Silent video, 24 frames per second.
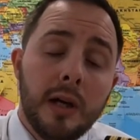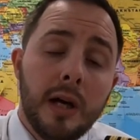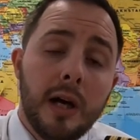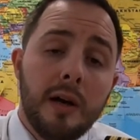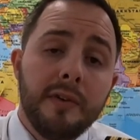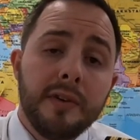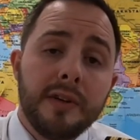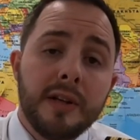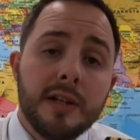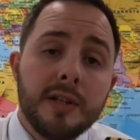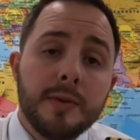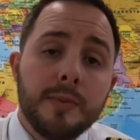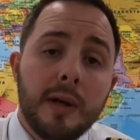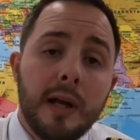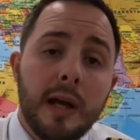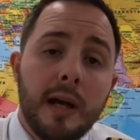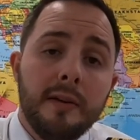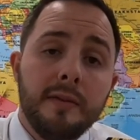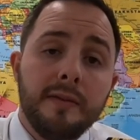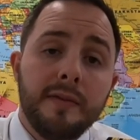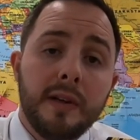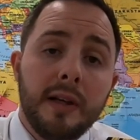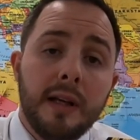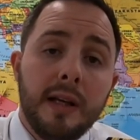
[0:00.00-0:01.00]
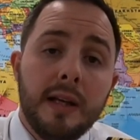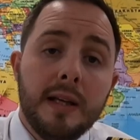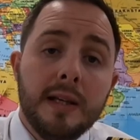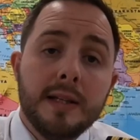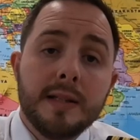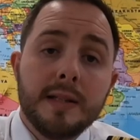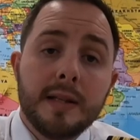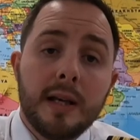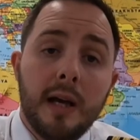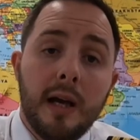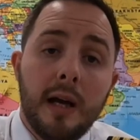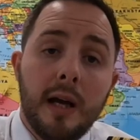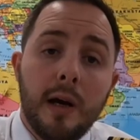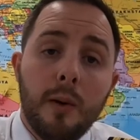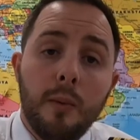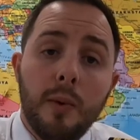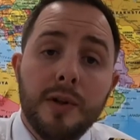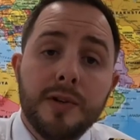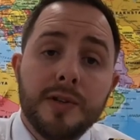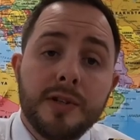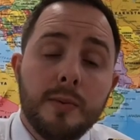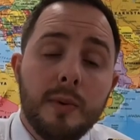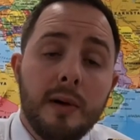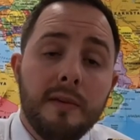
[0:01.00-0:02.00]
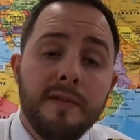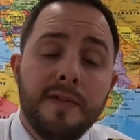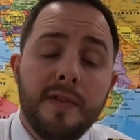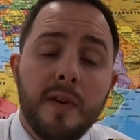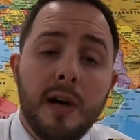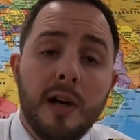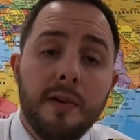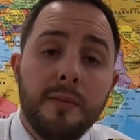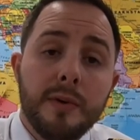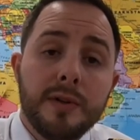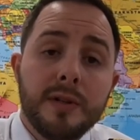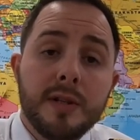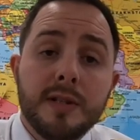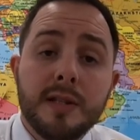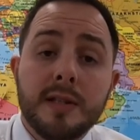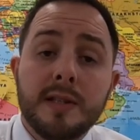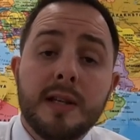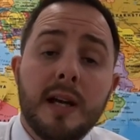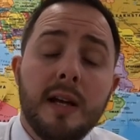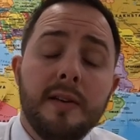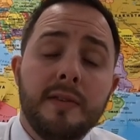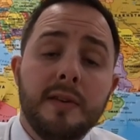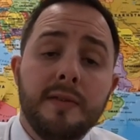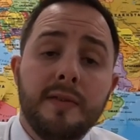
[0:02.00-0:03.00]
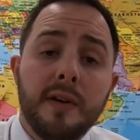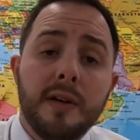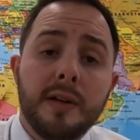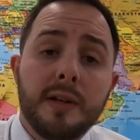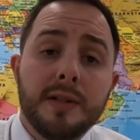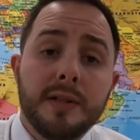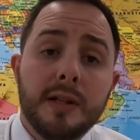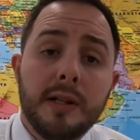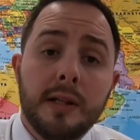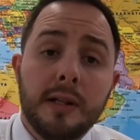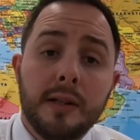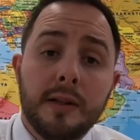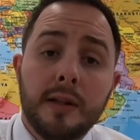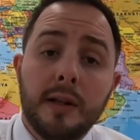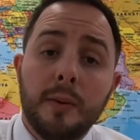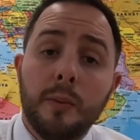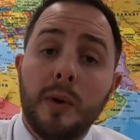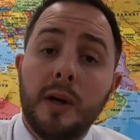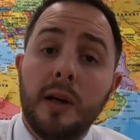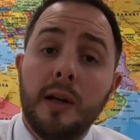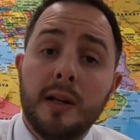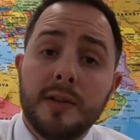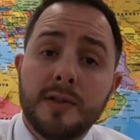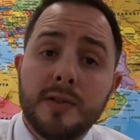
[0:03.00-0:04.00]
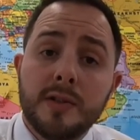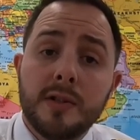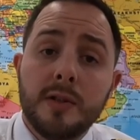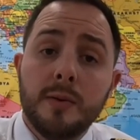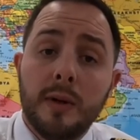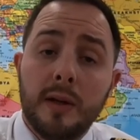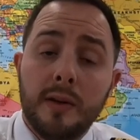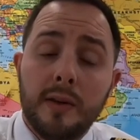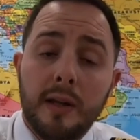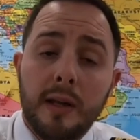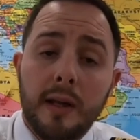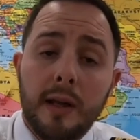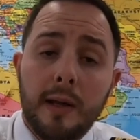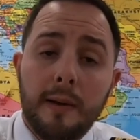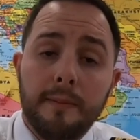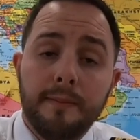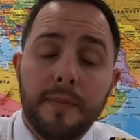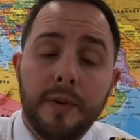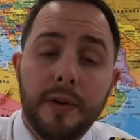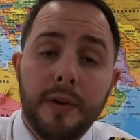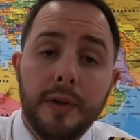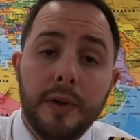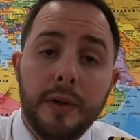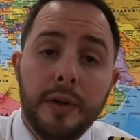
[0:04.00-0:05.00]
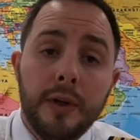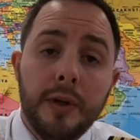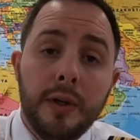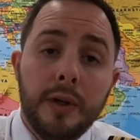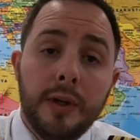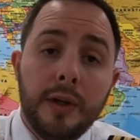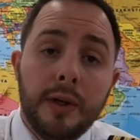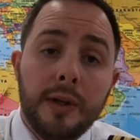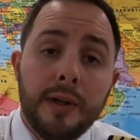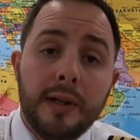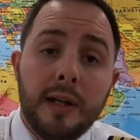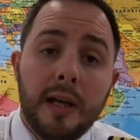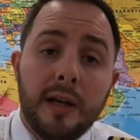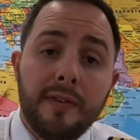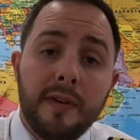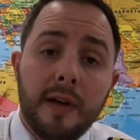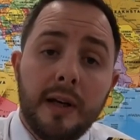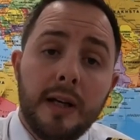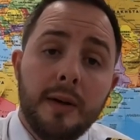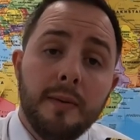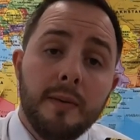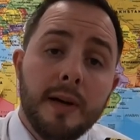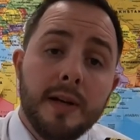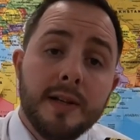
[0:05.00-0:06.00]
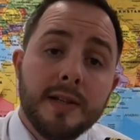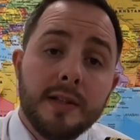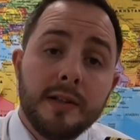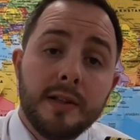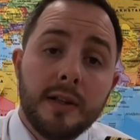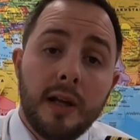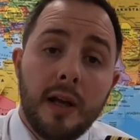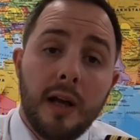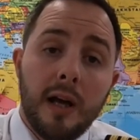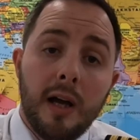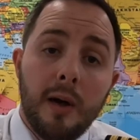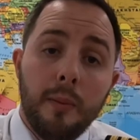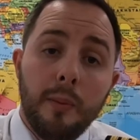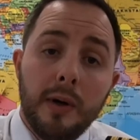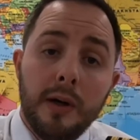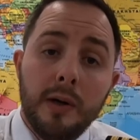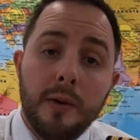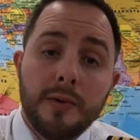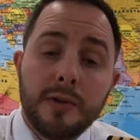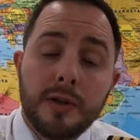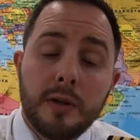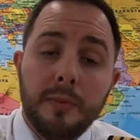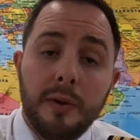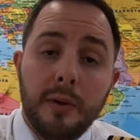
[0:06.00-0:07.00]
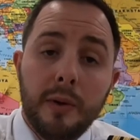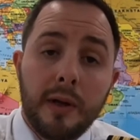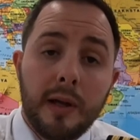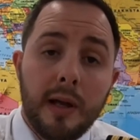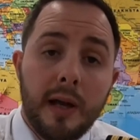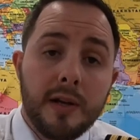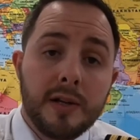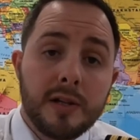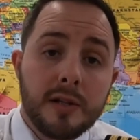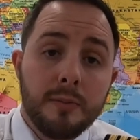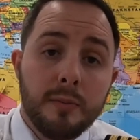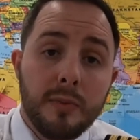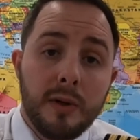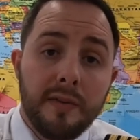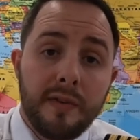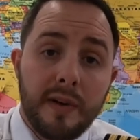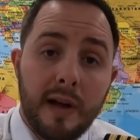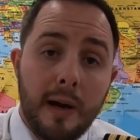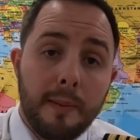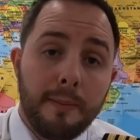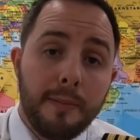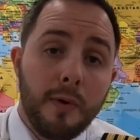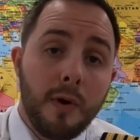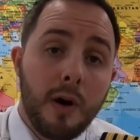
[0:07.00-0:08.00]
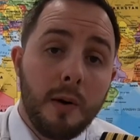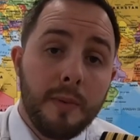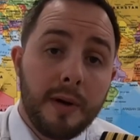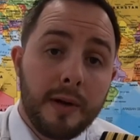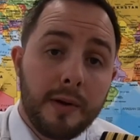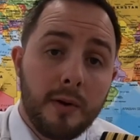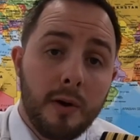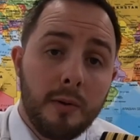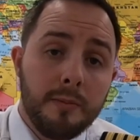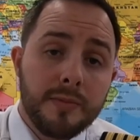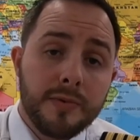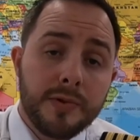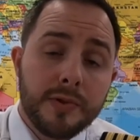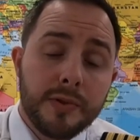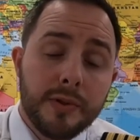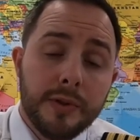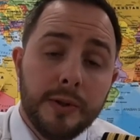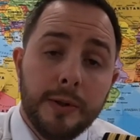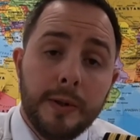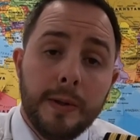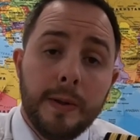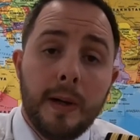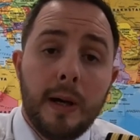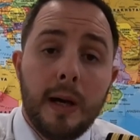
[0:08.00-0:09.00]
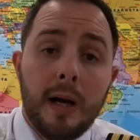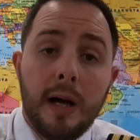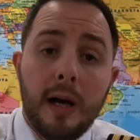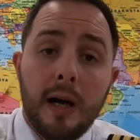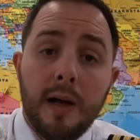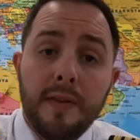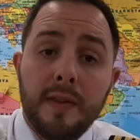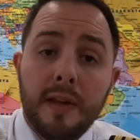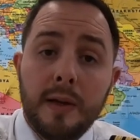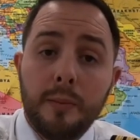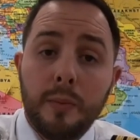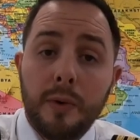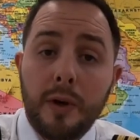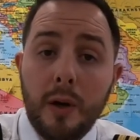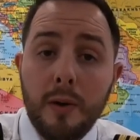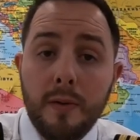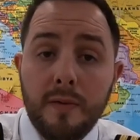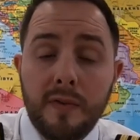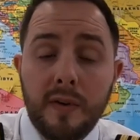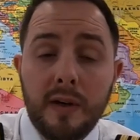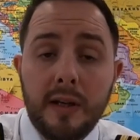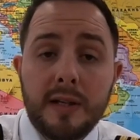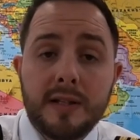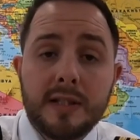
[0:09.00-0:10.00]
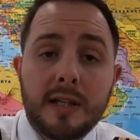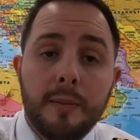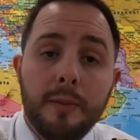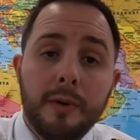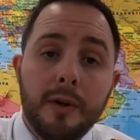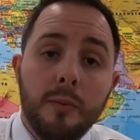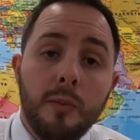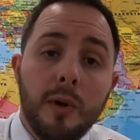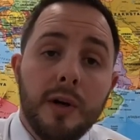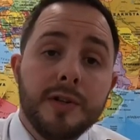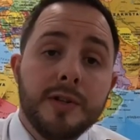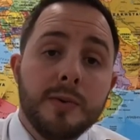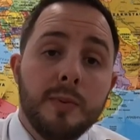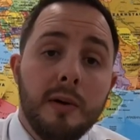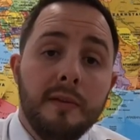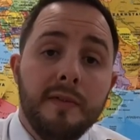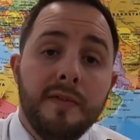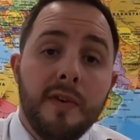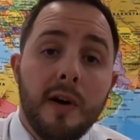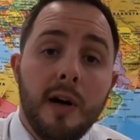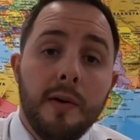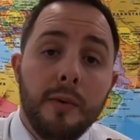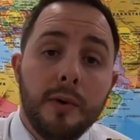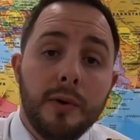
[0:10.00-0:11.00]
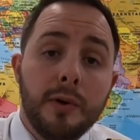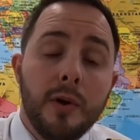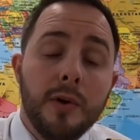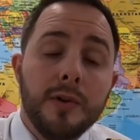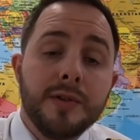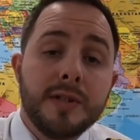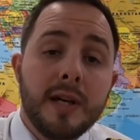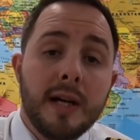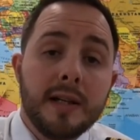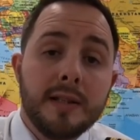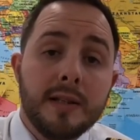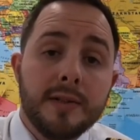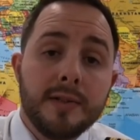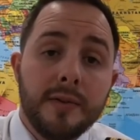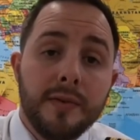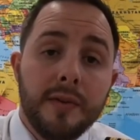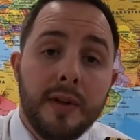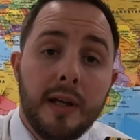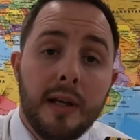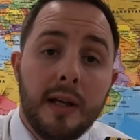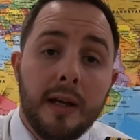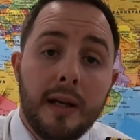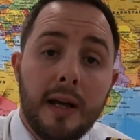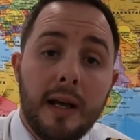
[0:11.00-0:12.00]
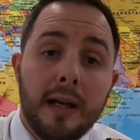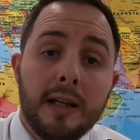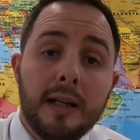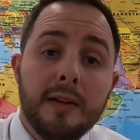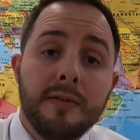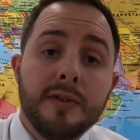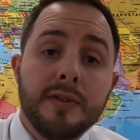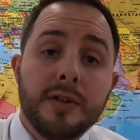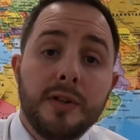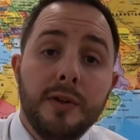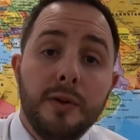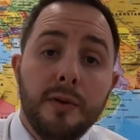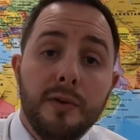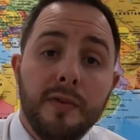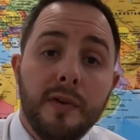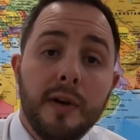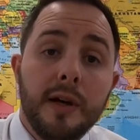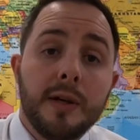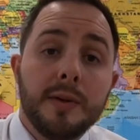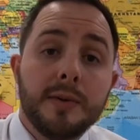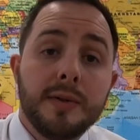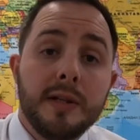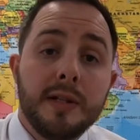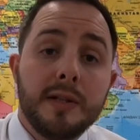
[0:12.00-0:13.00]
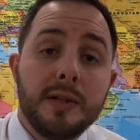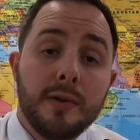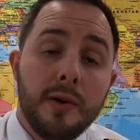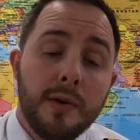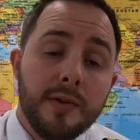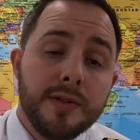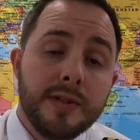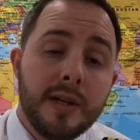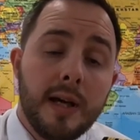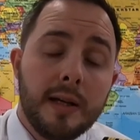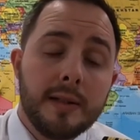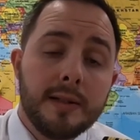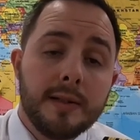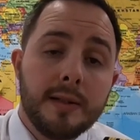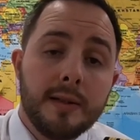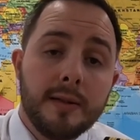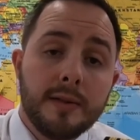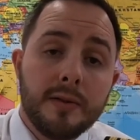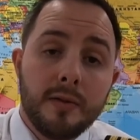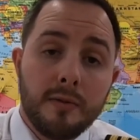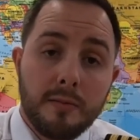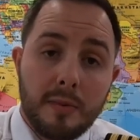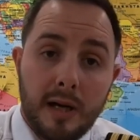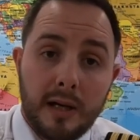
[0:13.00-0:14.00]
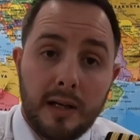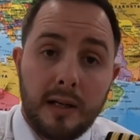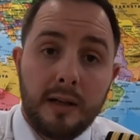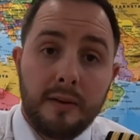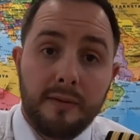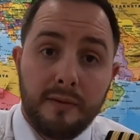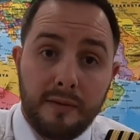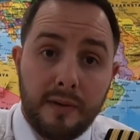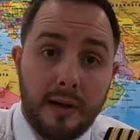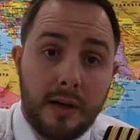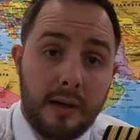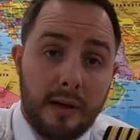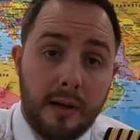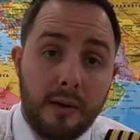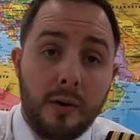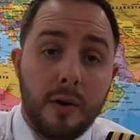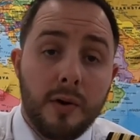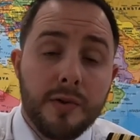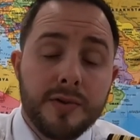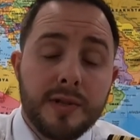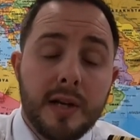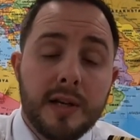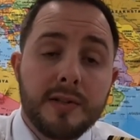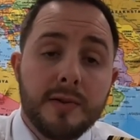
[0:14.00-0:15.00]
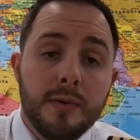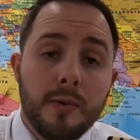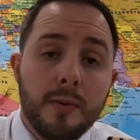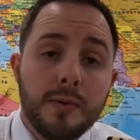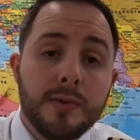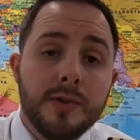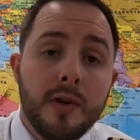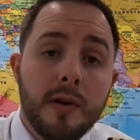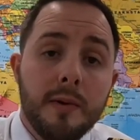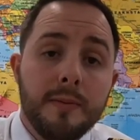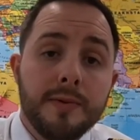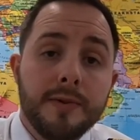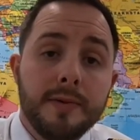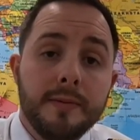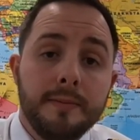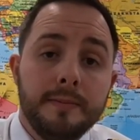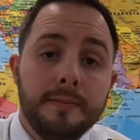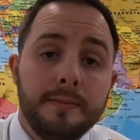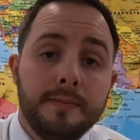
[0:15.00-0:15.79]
Other things we have is 1215, which is a safety frequency that we listen to in the air. Now, for any reason we lose communication with our primary comms, then we hopefully someone on 1215 would contact us on there and give us a new frequency to contact, to remain in contact at all times.